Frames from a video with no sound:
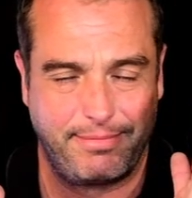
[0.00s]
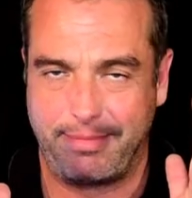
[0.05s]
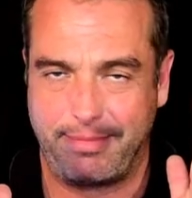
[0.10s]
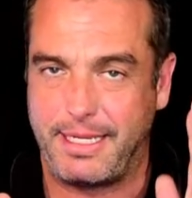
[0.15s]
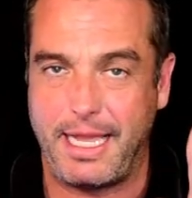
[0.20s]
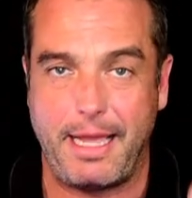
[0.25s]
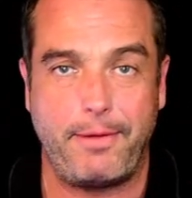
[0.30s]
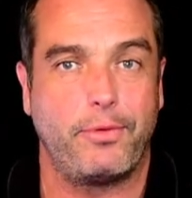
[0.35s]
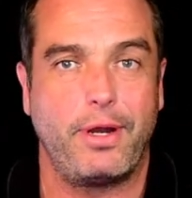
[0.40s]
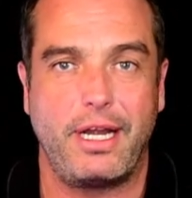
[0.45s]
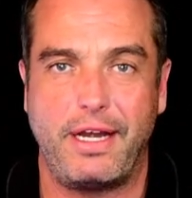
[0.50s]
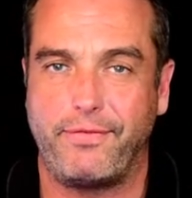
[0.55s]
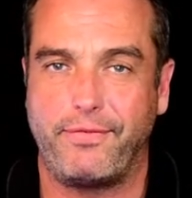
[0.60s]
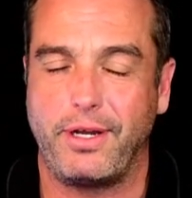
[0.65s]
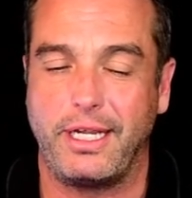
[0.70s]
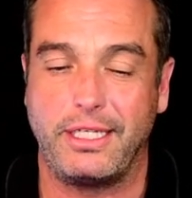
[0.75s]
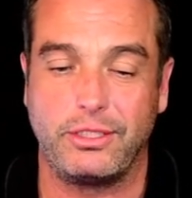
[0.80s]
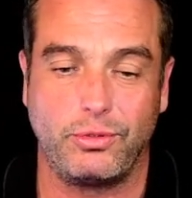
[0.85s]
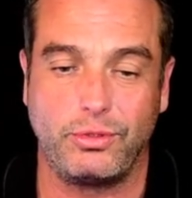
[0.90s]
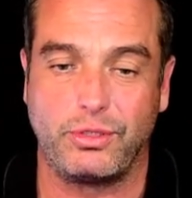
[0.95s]
get ready for
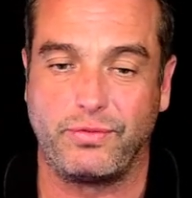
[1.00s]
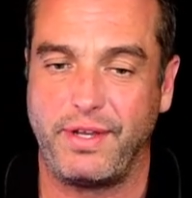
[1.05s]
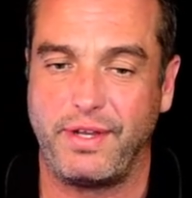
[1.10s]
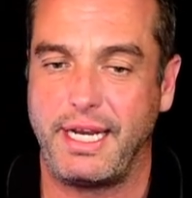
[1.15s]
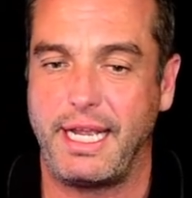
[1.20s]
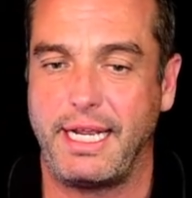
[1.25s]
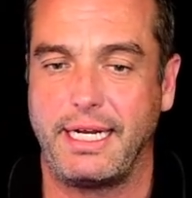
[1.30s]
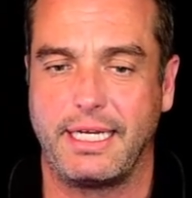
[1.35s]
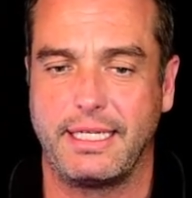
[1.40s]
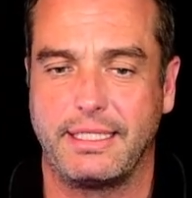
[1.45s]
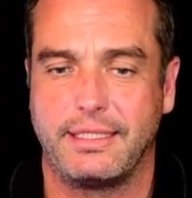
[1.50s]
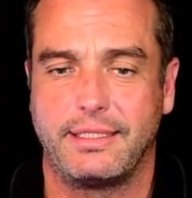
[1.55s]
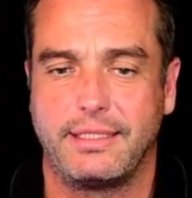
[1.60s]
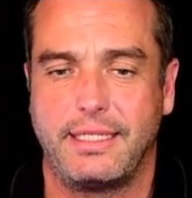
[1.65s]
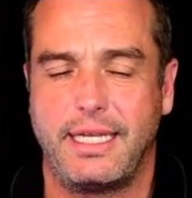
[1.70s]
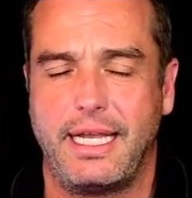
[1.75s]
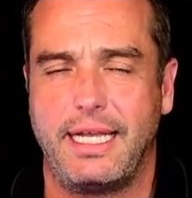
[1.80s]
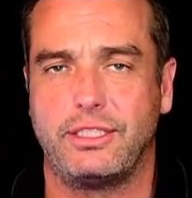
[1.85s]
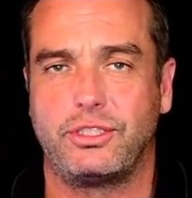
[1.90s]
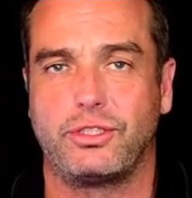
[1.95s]
Jesus Ferreira
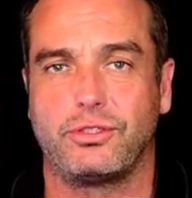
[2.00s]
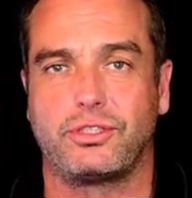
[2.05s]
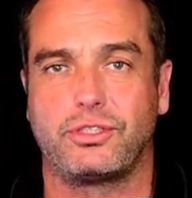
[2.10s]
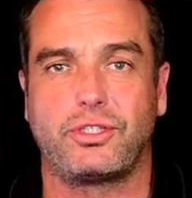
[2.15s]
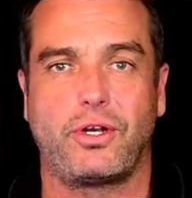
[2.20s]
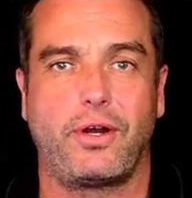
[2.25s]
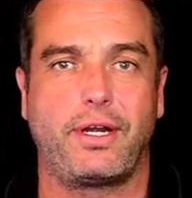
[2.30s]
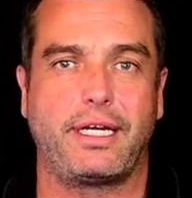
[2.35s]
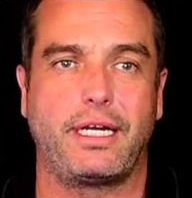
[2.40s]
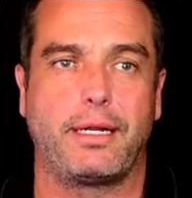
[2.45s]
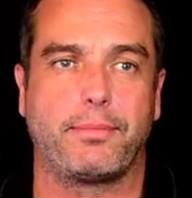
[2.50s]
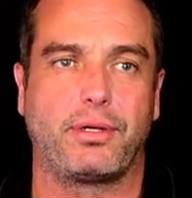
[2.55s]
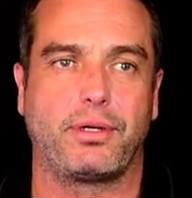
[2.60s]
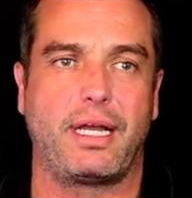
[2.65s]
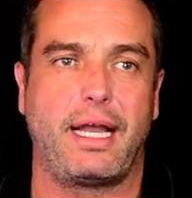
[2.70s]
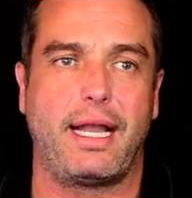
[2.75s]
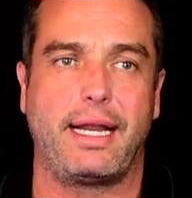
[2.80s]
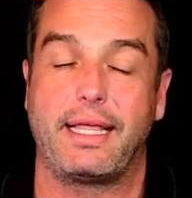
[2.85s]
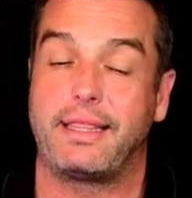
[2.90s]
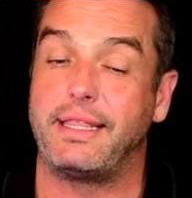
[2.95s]
as your starting number
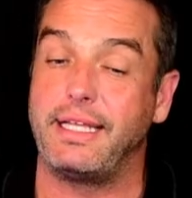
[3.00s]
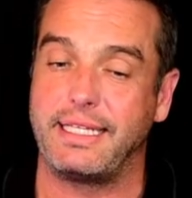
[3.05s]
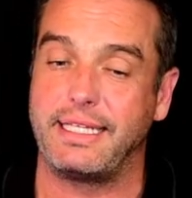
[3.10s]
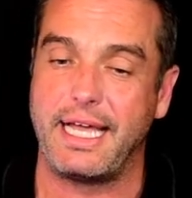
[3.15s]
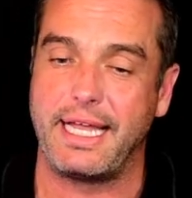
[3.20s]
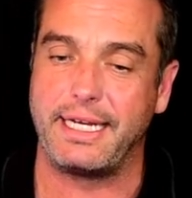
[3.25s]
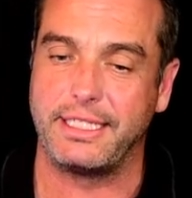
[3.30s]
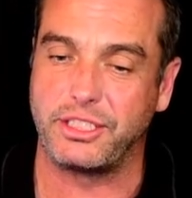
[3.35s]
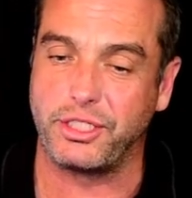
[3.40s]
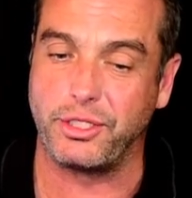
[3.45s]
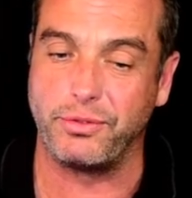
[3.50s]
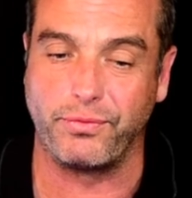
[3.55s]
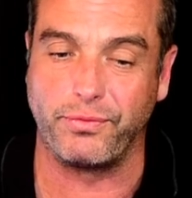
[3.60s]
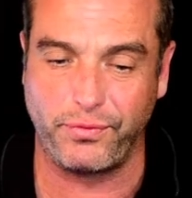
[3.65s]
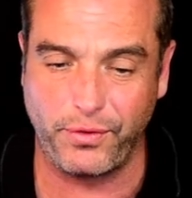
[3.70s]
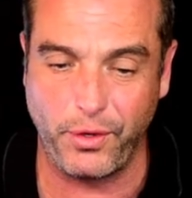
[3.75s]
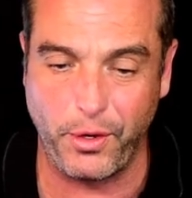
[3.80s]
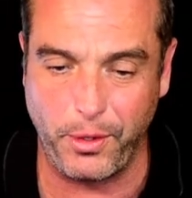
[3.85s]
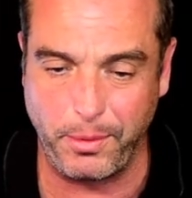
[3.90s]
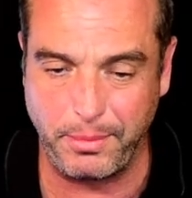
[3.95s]
nine. I think that is
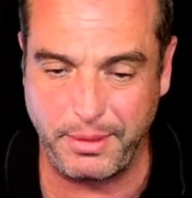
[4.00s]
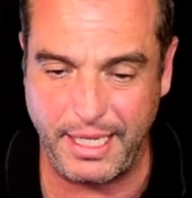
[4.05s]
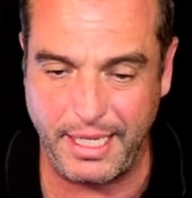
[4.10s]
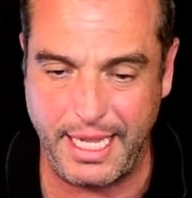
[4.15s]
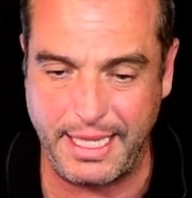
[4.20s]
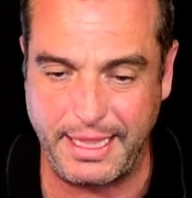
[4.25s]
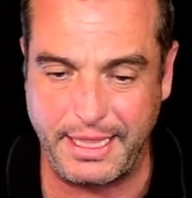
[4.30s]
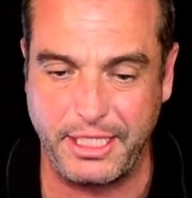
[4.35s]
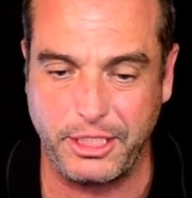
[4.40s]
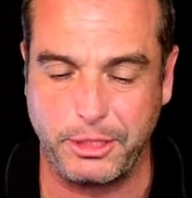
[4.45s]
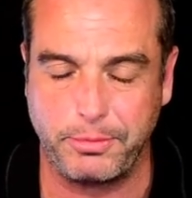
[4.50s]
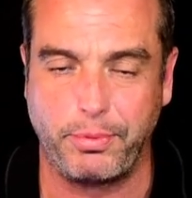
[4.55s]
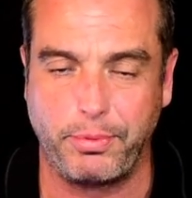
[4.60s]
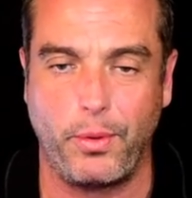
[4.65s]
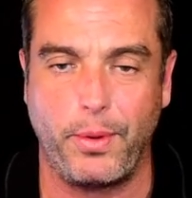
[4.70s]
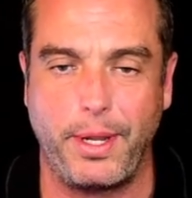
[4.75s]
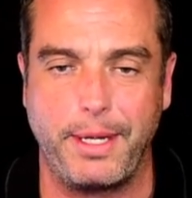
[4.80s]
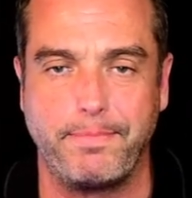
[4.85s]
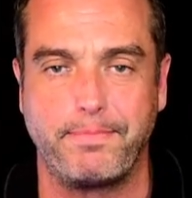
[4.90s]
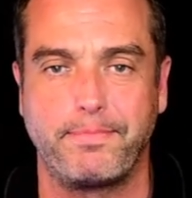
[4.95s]
confirmed at this
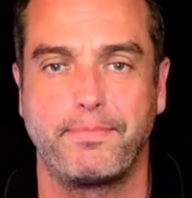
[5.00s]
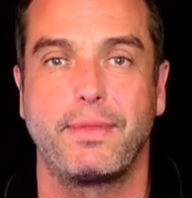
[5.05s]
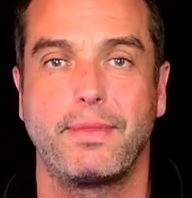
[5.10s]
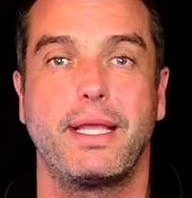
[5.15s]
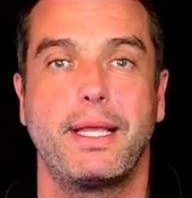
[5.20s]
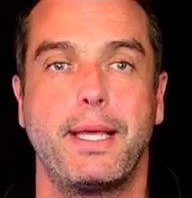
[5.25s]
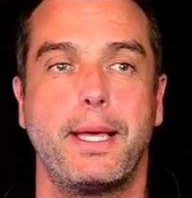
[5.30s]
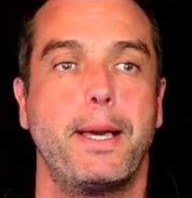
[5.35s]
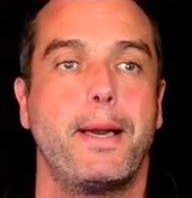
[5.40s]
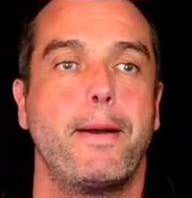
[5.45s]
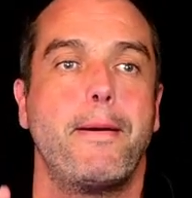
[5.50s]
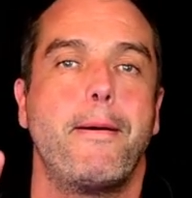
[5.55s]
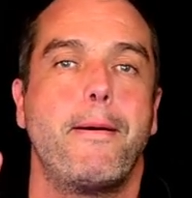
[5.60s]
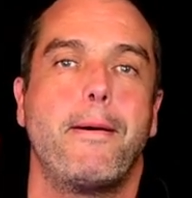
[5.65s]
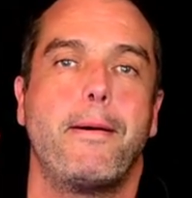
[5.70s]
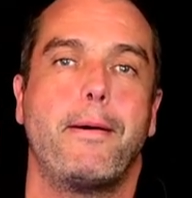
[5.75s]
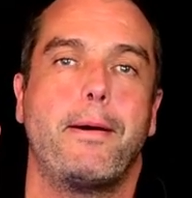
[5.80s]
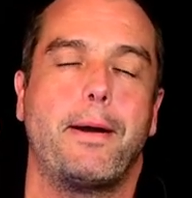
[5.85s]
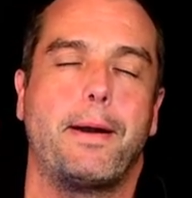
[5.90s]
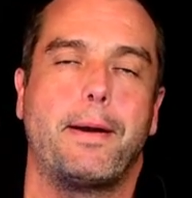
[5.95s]
point.
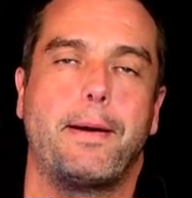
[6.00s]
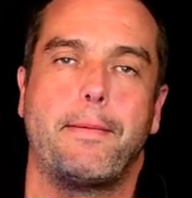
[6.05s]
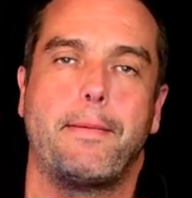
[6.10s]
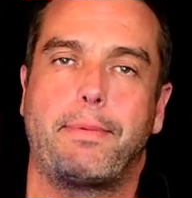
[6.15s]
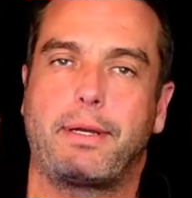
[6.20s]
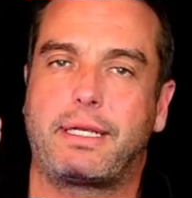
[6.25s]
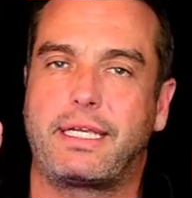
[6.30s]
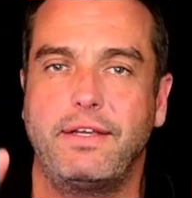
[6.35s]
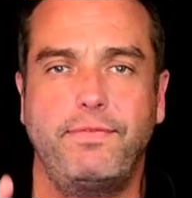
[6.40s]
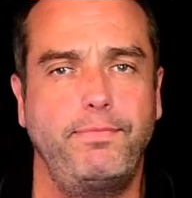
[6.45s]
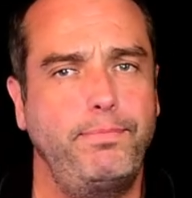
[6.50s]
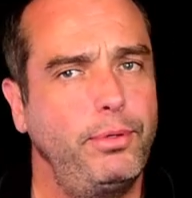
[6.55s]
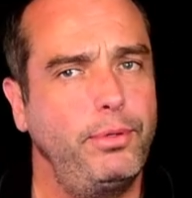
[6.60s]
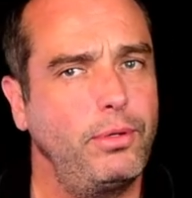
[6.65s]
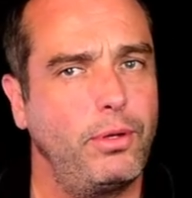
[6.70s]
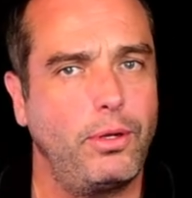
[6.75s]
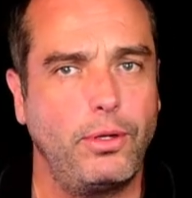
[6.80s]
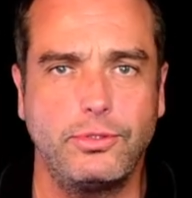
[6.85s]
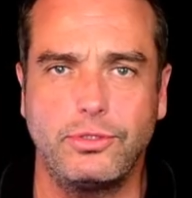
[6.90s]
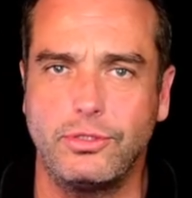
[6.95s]
But give
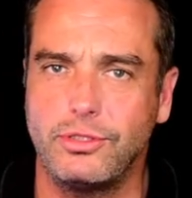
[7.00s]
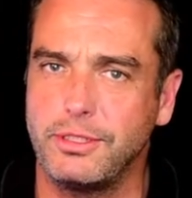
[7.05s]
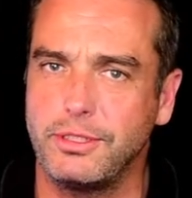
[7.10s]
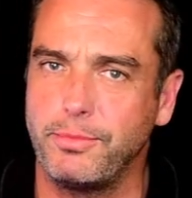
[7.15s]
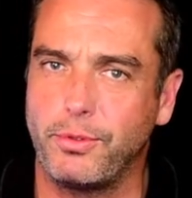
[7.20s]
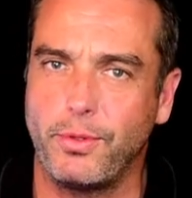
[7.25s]
Berhalter some